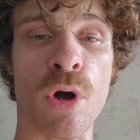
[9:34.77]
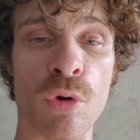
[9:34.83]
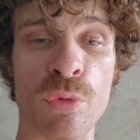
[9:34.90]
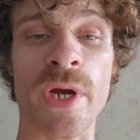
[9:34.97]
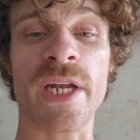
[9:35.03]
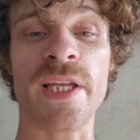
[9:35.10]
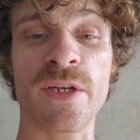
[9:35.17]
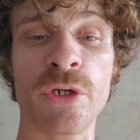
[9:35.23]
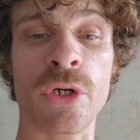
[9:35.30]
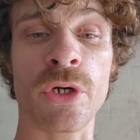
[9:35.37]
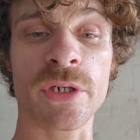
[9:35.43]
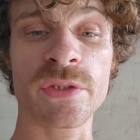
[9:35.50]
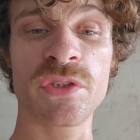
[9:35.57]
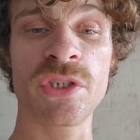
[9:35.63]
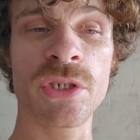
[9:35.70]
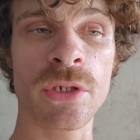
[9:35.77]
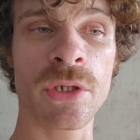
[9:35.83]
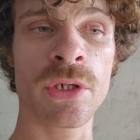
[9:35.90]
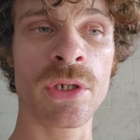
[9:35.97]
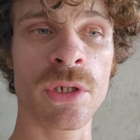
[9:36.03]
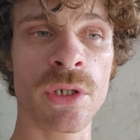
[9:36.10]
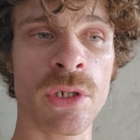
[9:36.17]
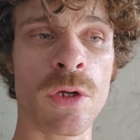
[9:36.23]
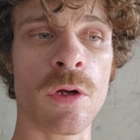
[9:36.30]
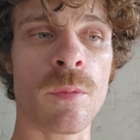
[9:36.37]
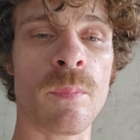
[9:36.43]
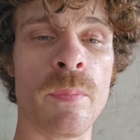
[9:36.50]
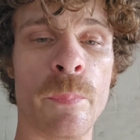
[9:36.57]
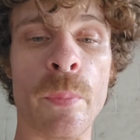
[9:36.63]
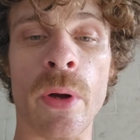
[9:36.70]
already cooked,
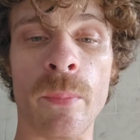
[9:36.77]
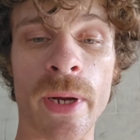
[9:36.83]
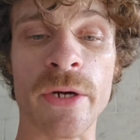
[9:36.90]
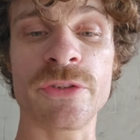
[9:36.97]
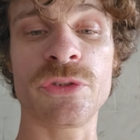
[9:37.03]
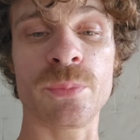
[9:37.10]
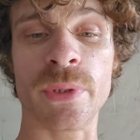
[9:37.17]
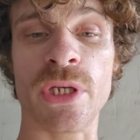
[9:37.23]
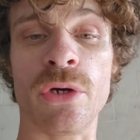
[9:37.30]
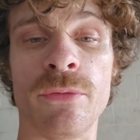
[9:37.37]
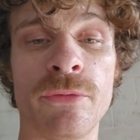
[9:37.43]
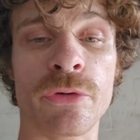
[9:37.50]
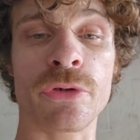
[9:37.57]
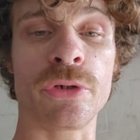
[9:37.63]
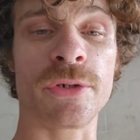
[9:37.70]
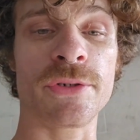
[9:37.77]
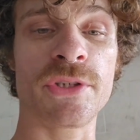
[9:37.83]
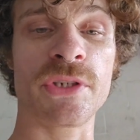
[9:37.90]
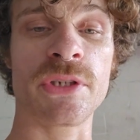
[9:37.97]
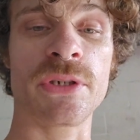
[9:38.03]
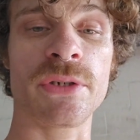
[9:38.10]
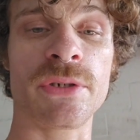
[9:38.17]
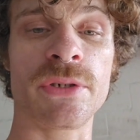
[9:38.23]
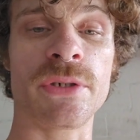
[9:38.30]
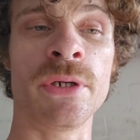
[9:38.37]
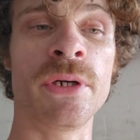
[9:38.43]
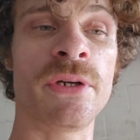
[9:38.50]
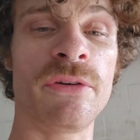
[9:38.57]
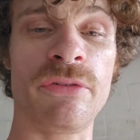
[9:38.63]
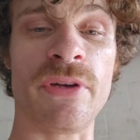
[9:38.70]
about to be overcooked
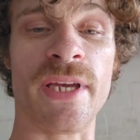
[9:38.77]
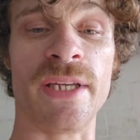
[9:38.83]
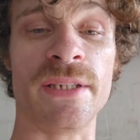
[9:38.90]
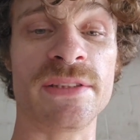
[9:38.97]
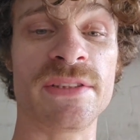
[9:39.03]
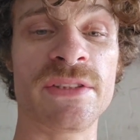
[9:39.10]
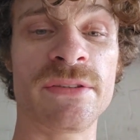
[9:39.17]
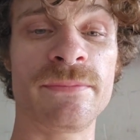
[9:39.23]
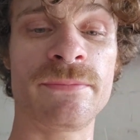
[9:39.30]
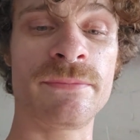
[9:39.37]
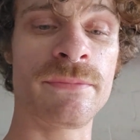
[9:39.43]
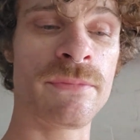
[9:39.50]
phase.